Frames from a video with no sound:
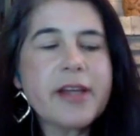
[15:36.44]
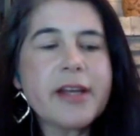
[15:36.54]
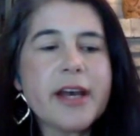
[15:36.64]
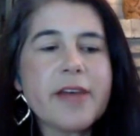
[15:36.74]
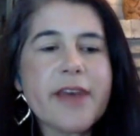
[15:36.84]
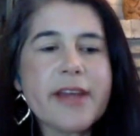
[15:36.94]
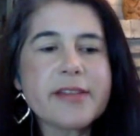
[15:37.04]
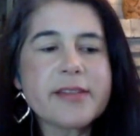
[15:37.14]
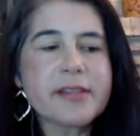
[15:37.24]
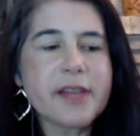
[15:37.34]
now
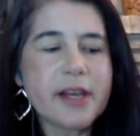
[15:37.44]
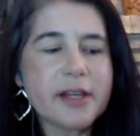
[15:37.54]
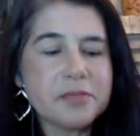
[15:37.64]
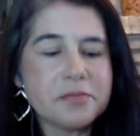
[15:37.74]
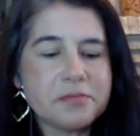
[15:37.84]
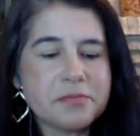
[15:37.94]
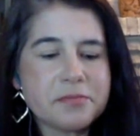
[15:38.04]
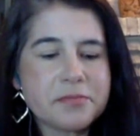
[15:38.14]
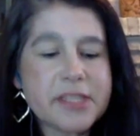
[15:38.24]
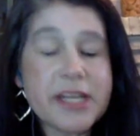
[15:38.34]
that's
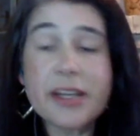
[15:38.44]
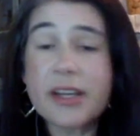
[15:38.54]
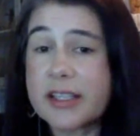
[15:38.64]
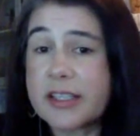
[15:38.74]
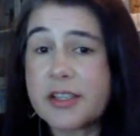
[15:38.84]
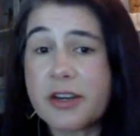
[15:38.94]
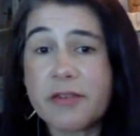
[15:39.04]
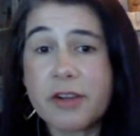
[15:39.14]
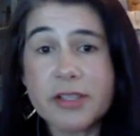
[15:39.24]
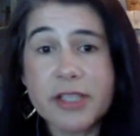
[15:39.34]
staying connected to our
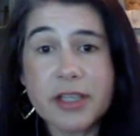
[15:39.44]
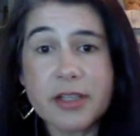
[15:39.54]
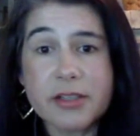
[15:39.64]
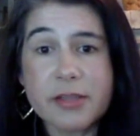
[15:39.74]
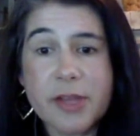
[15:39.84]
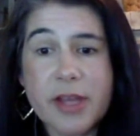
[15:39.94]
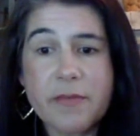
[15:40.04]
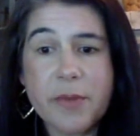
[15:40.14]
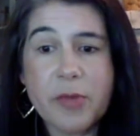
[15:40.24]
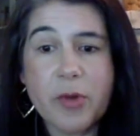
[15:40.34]
volunteers. I mean,
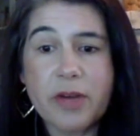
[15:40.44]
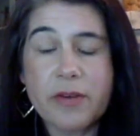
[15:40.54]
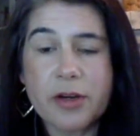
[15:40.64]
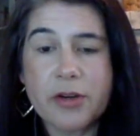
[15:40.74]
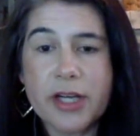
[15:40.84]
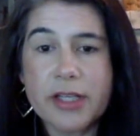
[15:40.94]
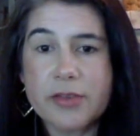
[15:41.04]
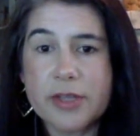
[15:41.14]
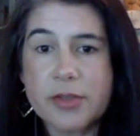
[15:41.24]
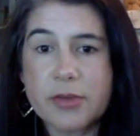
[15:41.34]
they've been one of our
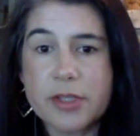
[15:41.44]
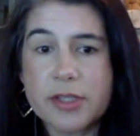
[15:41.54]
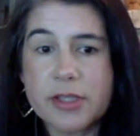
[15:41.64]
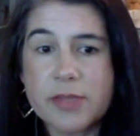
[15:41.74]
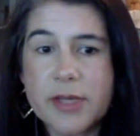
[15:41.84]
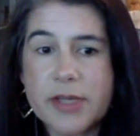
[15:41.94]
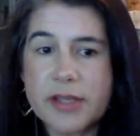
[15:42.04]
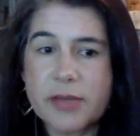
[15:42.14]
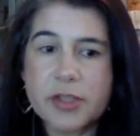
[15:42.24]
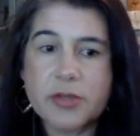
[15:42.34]
greatest resources because
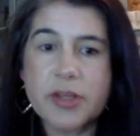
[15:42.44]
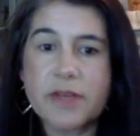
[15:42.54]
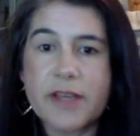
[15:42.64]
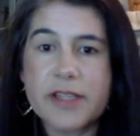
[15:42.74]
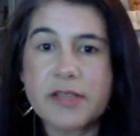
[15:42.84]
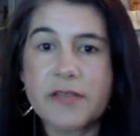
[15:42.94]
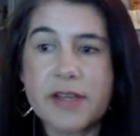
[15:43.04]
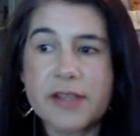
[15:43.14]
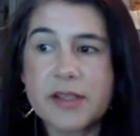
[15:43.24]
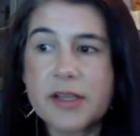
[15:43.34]
they were doing the
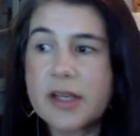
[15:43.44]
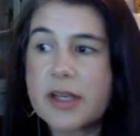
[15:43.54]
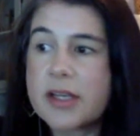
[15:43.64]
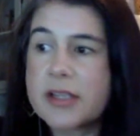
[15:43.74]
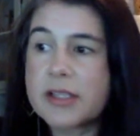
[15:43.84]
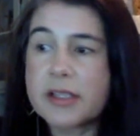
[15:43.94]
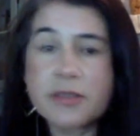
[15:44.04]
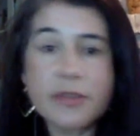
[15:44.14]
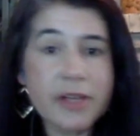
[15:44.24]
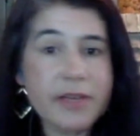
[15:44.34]
face-to-face
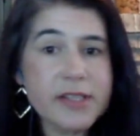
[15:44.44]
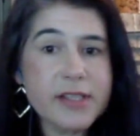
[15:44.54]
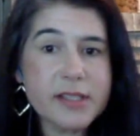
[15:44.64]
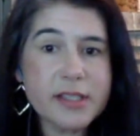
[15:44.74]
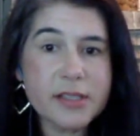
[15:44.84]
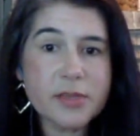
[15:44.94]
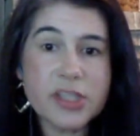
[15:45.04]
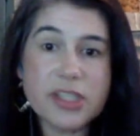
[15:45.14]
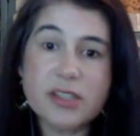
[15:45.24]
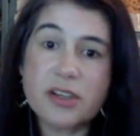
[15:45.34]
delivery of assistance,
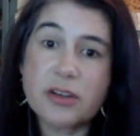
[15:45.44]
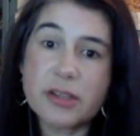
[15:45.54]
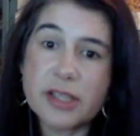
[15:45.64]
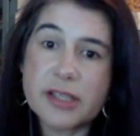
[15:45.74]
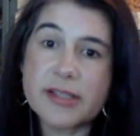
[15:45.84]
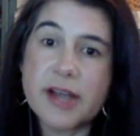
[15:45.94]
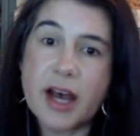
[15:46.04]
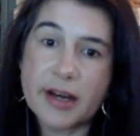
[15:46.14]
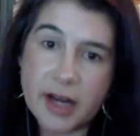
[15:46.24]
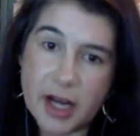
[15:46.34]
which currently is
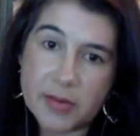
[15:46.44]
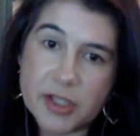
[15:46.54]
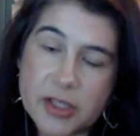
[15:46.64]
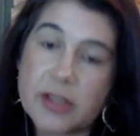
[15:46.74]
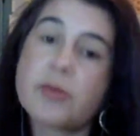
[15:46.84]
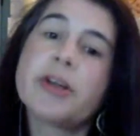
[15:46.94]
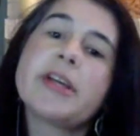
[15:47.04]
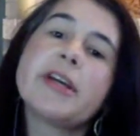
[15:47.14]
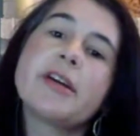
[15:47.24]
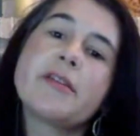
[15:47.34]
not an option.
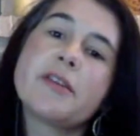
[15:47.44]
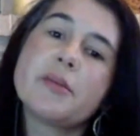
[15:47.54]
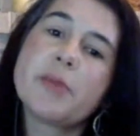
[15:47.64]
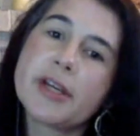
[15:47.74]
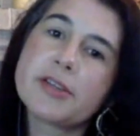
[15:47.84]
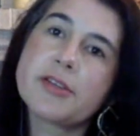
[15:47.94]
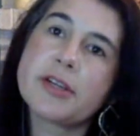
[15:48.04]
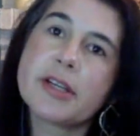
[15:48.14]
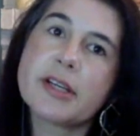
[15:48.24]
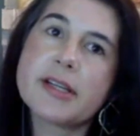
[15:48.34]
Working in our food
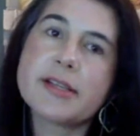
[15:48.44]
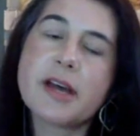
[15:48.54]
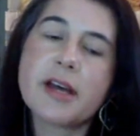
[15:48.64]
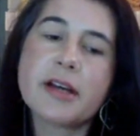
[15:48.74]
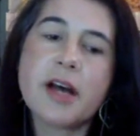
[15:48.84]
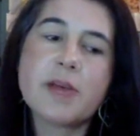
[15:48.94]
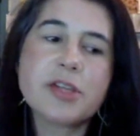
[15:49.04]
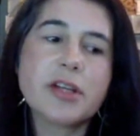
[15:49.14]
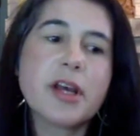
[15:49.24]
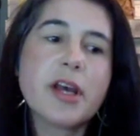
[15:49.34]
pantry is not an
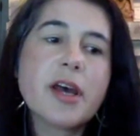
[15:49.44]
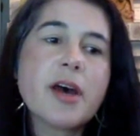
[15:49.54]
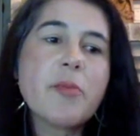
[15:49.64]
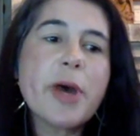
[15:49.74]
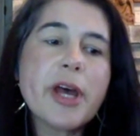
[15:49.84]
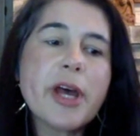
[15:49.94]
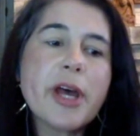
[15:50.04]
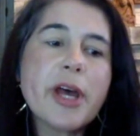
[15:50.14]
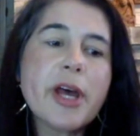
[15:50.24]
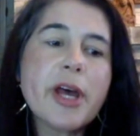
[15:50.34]
option. But
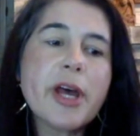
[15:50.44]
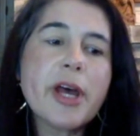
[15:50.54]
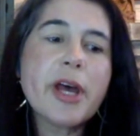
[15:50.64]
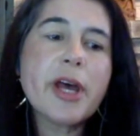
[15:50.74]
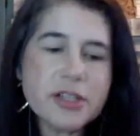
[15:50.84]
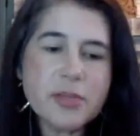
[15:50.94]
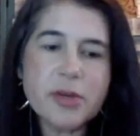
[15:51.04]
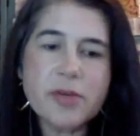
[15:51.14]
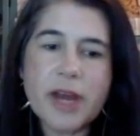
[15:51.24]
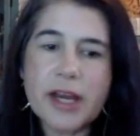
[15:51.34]
our
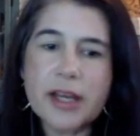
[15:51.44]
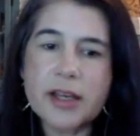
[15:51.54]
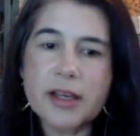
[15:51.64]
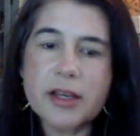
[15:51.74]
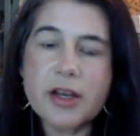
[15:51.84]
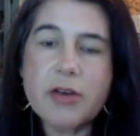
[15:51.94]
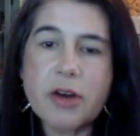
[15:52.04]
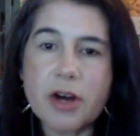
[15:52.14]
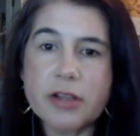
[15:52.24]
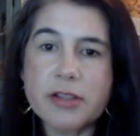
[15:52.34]
volunteers have been writing
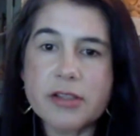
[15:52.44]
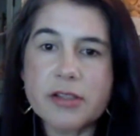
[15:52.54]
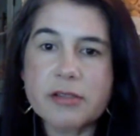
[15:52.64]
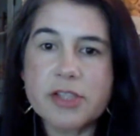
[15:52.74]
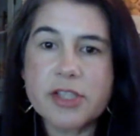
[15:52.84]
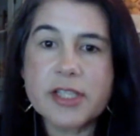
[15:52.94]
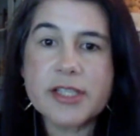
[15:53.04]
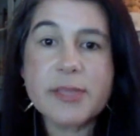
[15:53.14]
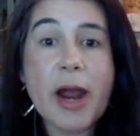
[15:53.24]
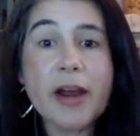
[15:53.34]
note cards,
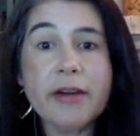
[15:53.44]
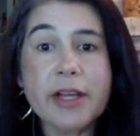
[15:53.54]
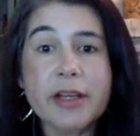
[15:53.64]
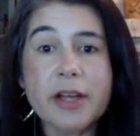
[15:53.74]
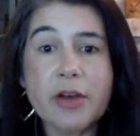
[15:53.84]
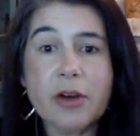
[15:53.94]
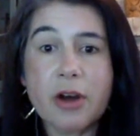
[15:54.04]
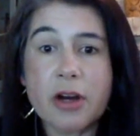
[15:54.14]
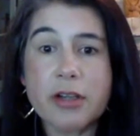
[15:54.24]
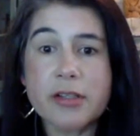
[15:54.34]
just inspiring
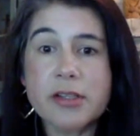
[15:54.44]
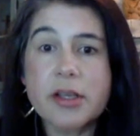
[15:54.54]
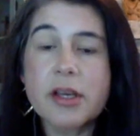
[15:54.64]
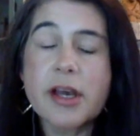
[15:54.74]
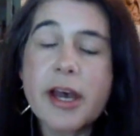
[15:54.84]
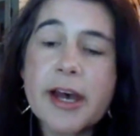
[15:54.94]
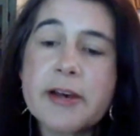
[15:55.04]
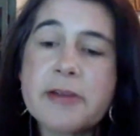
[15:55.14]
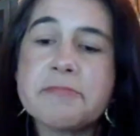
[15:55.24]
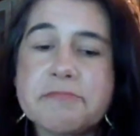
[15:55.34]
note cards
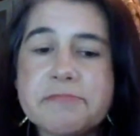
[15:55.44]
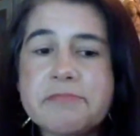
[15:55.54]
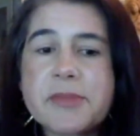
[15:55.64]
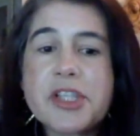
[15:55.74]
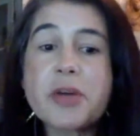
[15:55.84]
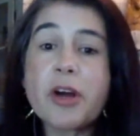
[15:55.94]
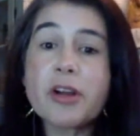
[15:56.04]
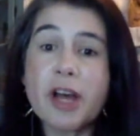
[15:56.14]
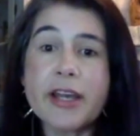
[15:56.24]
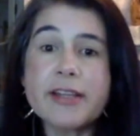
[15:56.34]
to
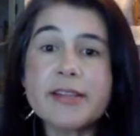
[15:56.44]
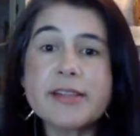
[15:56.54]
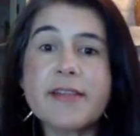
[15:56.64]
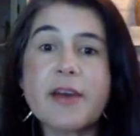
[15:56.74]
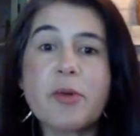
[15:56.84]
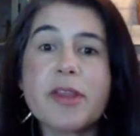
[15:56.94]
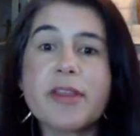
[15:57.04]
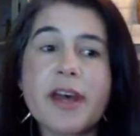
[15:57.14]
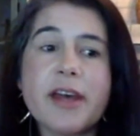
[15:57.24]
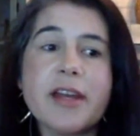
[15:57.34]
our clients that
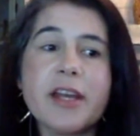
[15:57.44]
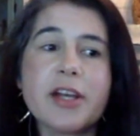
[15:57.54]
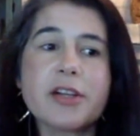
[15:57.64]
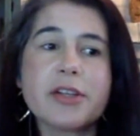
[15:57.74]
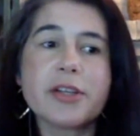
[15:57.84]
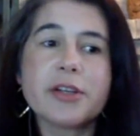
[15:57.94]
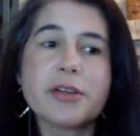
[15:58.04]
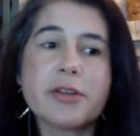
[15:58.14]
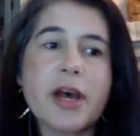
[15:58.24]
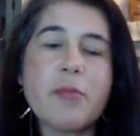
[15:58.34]
we then
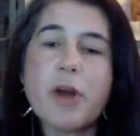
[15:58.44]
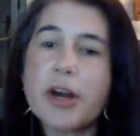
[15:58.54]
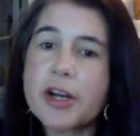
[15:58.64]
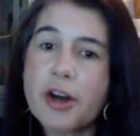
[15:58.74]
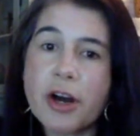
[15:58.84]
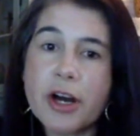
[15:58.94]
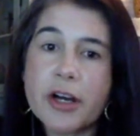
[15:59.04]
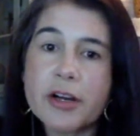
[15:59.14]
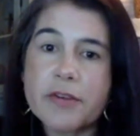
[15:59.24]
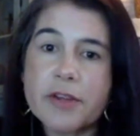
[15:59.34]
include a MARTA
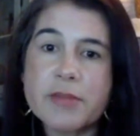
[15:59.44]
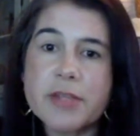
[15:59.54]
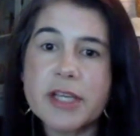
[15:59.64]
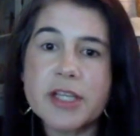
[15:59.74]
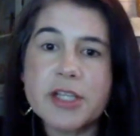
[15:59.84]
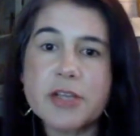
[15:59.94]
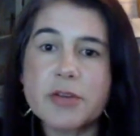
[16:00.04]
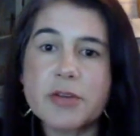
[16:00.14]
card for them to get to and